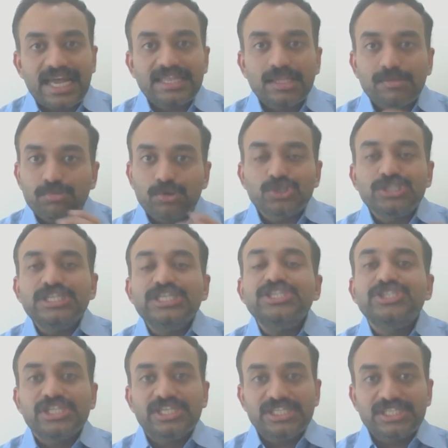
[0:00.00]
and the
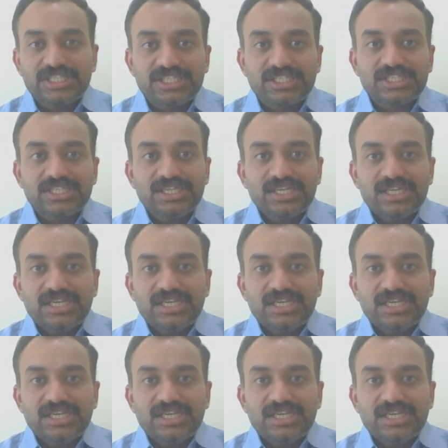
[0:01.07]
procedures